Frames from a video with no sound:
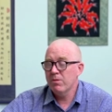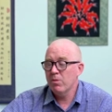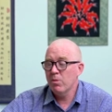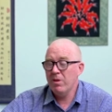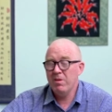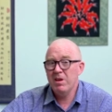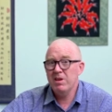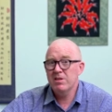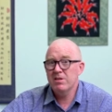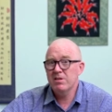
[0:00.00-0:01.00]
what
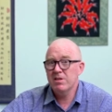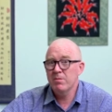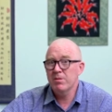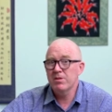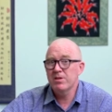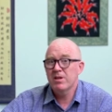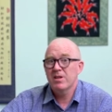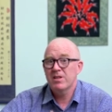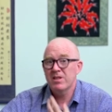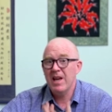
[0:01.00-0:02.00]
these symbols
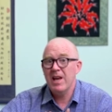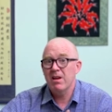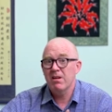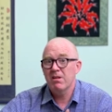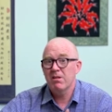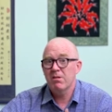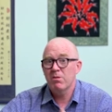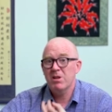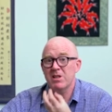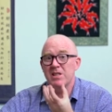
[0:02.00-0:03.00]
say?
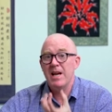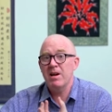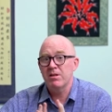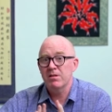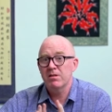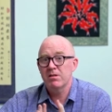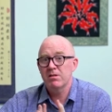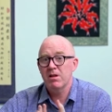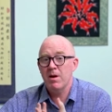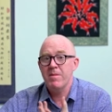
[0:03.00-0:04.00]
What sounds
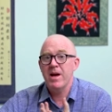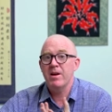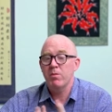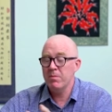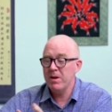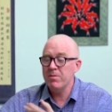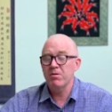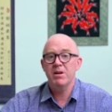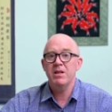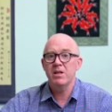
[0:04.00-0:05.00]
are made when people
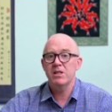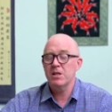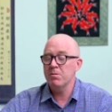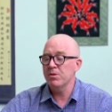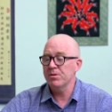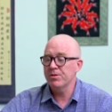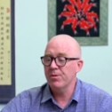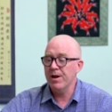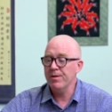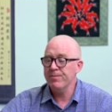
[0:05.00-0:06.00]
read these symbols?
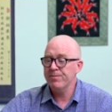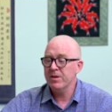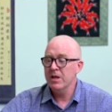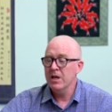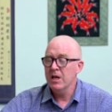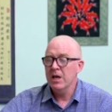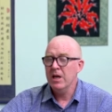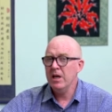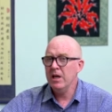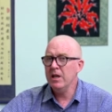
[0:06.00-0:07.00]
Well,
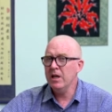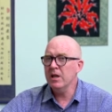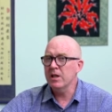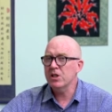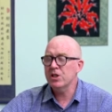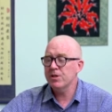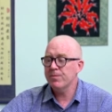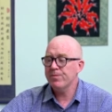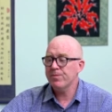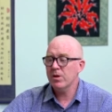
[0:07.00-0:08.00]
in English,
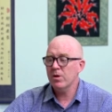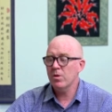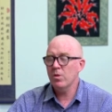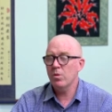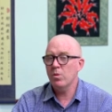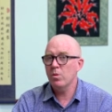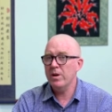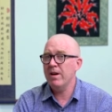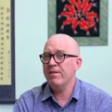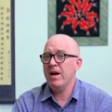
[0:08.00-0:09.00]
we
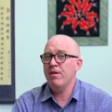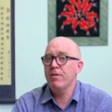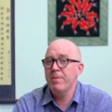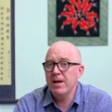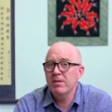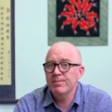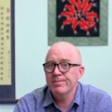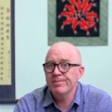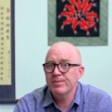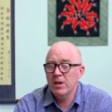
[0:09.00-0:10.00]
have an alphabet.
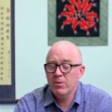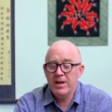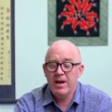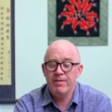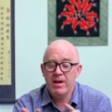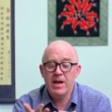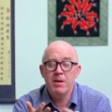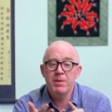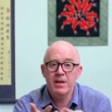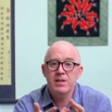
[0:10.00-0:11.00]
So we have A, B,